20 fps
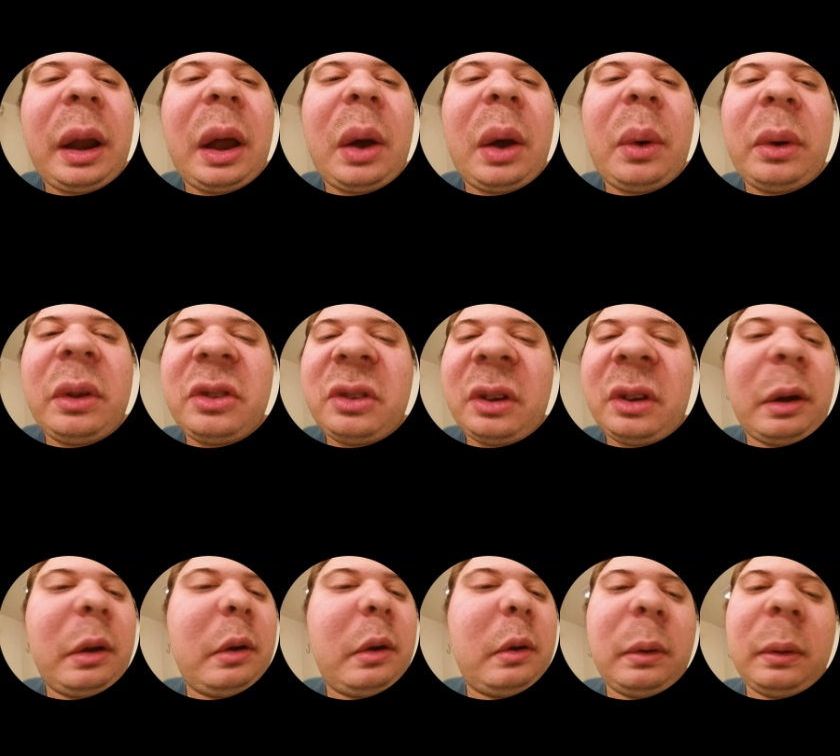now. It's
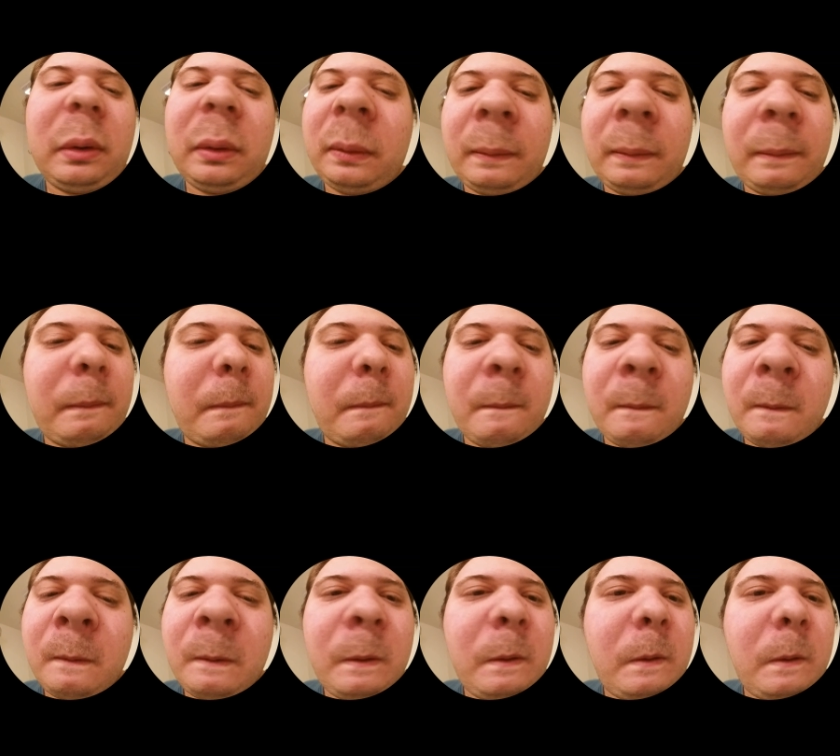kind of,
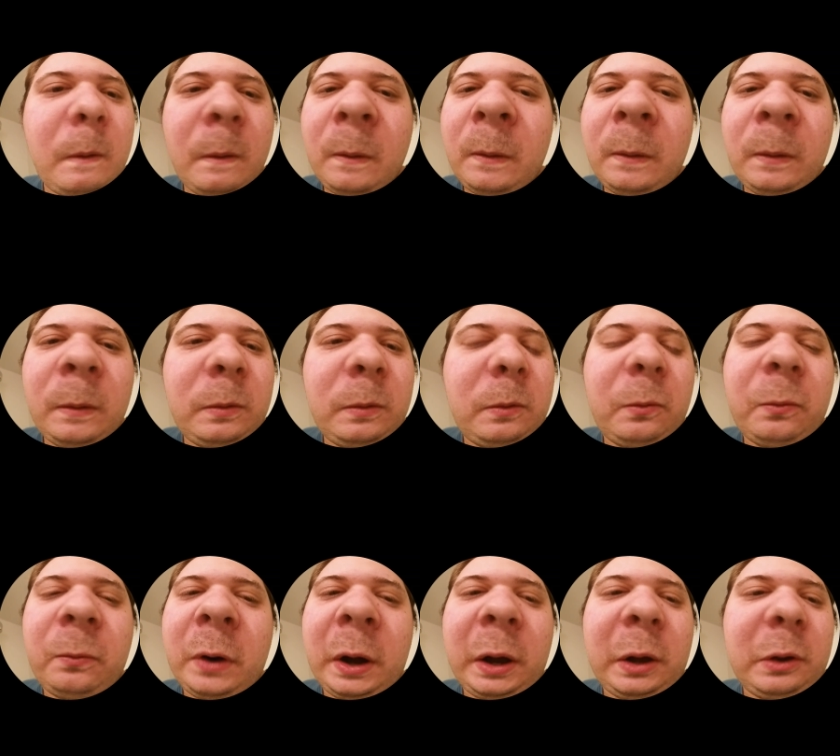it's a
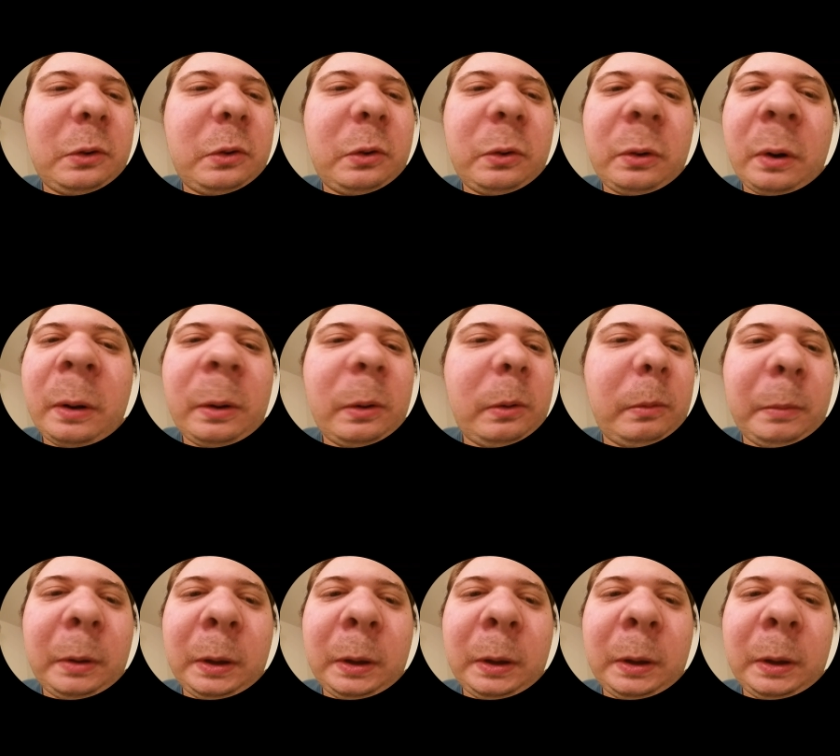fucking struggle,